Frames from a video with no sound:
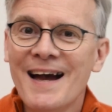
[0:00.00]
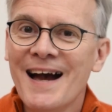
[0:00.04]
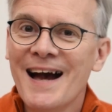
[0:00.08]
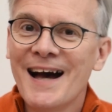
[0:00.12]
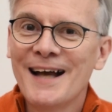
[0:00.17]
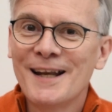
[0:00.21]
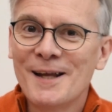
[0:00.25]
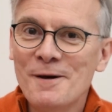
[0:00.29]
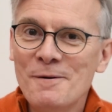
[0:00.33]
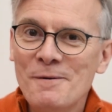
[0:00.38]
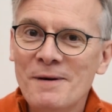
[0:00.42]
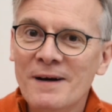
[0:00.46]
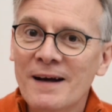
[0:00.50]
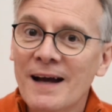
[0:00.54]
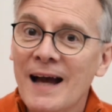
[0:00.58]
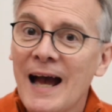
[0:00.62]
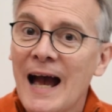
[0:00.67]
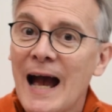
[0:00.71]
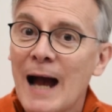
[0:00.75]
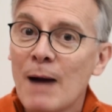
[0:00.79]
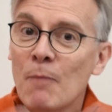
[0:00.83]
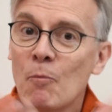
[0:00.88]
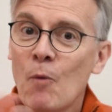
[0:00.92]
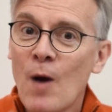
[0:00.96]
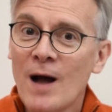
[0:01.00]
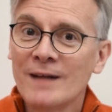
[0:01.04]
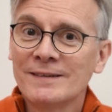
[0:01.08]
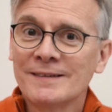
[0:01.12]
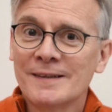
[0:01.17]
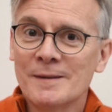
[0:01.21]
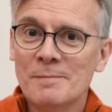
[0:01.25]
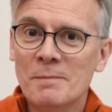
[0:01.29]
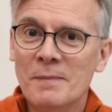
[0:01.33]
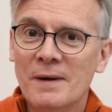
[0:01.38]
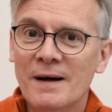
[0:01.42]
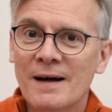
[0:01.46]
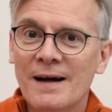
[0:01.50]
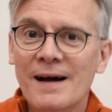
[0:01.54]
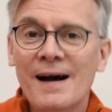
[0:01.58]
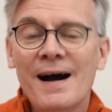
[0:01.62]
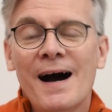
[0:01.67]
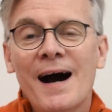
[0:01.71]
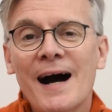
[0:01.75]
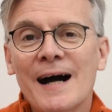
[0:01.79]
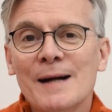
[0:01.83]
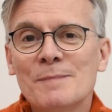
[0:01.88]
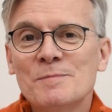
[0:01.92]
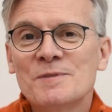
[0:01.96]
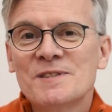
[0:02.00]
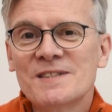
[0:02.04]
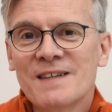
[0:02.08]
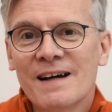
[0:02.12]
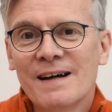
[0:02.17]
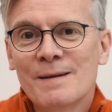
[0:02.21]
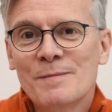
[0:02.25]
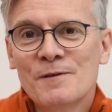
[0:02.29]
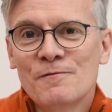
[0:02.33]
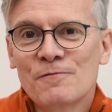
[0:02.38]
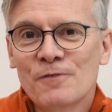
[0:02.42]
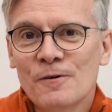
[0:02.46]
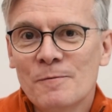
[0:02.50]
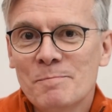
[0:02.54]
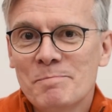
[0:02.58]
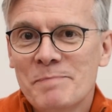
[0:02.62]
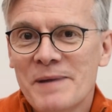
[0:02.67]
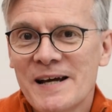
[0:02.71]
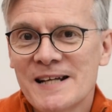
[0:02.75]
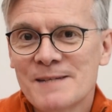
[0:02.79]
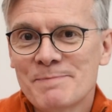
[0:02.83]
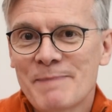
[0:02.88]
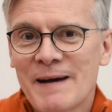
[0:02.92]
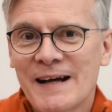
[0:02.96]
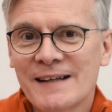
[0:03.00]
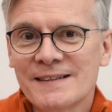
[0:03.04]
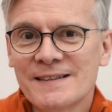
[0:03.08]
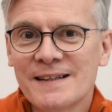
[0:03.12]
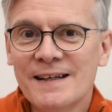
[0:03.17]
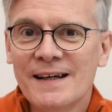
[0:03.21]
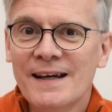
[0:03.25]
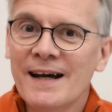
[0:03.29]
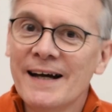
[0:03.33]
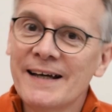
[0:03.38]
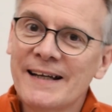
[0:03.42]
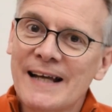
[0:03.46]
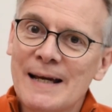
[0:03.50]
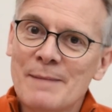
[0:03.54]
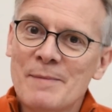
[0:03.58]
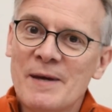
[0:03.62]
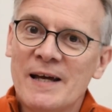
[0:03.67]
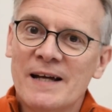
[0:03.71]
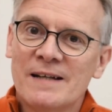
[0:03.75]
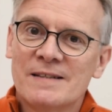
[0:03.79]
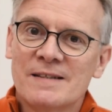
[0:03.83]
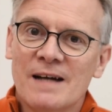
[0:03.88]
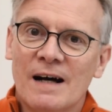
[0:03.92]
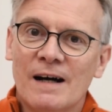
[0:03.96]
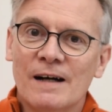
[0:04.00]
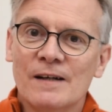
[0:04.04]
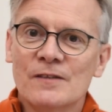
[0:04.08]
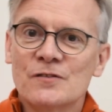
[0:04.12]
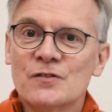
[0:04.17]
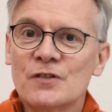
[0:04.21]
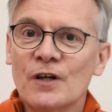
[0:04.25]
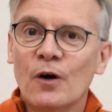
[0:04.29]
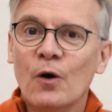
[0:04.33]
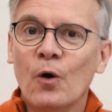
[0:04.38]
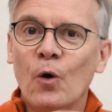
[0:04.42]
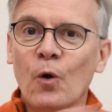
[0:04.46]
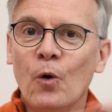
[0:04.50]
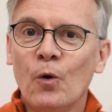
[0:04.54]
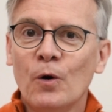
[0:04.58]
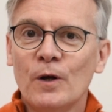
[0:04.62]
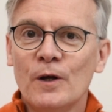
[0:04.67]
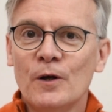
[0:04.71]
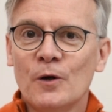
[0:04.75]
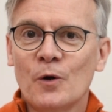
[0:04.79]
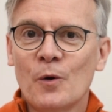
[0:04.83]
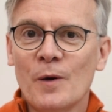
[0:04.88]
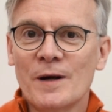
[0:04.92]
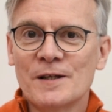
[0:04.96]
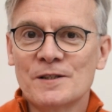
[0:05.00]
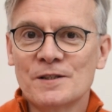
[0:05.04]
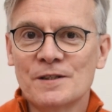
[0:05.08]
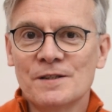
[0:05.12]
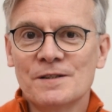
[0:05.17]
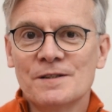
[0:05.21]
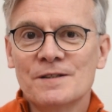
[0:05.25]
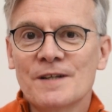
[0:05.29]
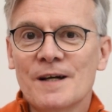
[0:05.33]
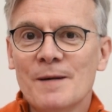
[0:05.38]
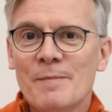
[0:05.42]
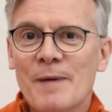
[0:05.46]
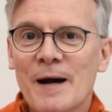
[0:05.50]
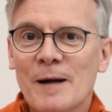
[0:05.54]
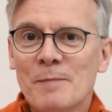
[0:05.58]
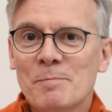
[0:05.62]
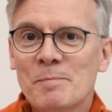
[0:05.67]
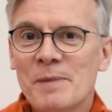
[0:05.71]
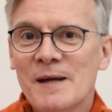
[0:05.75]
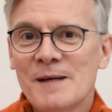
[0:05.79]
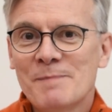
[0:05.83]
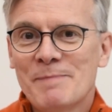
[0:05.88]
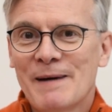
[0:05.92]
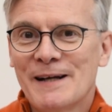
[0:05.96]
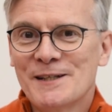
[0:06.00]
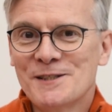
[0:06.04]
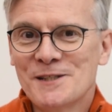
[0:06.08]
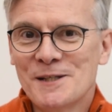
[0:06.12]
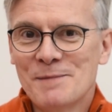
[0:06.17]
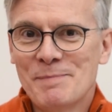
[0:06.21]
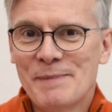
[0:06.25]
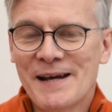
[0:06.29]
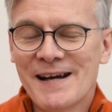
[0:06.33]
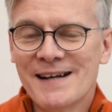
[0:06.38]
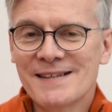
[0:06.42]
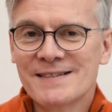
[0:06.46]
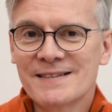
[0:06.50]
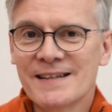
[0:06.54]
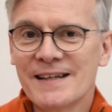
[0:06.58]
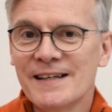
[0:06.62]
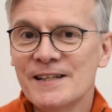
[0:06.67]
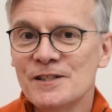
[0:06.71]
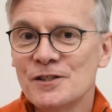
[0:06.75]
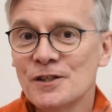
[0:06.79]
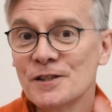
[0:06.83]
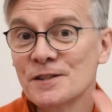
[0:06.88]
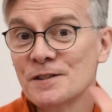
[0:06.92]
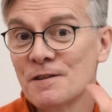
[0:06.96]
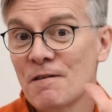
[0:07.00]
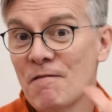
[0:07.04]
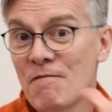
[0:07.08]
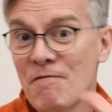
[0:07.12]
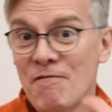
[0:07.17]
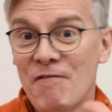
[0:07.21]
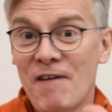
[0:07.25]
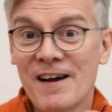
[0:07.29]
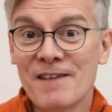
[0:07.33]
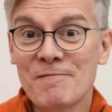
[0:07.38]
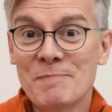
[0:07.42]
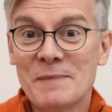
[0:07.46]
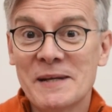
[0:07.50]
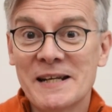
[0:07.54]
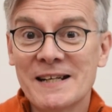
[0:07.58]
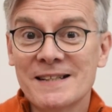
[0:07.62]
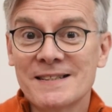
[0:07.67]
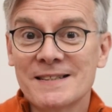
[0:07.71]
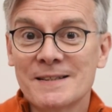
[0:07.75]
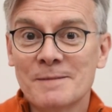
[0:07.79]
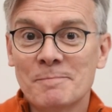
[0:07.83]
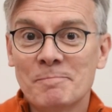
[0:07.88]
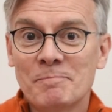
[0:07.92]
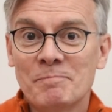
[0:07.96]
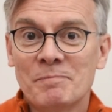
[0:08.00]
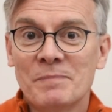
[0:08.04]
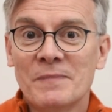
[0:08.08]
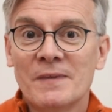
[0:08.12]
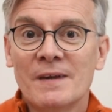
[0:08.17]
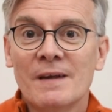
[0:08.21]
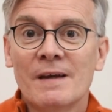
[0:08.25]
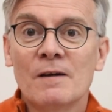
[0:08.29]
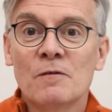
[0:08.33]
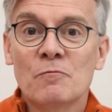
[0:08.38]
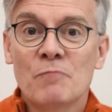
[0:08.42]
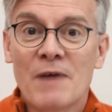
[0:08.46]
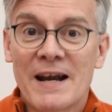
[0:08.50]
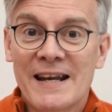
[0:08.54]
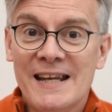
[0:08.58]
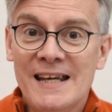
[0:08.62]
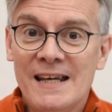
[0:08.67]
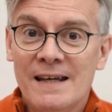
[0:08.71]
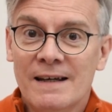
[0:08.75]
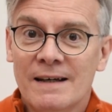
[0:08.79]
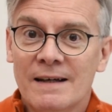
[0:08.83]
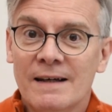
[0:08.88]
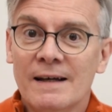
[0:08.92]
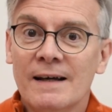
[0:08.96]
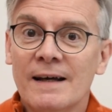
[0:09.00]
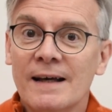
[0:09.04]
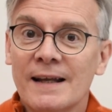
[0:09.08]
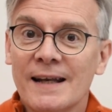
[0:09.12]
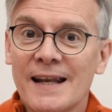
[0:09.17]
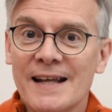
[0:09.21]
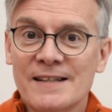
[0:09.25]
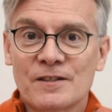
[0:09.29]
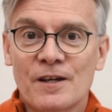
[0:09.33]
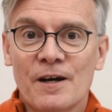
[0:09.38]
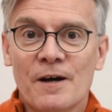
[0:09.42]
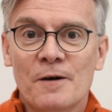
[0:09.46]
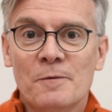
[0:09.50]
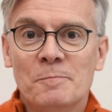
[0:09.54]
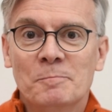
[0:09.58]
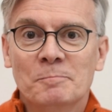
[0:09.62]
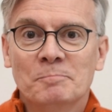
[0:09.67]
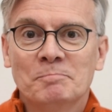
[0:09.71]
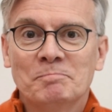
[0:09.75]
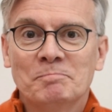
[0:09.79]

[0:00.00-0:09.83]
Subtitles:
Hello and welcome. I'm Simon from PitPat and I'm here to answer all your questions about PitPat GPS in just 5 minutes. Ready? Let's go.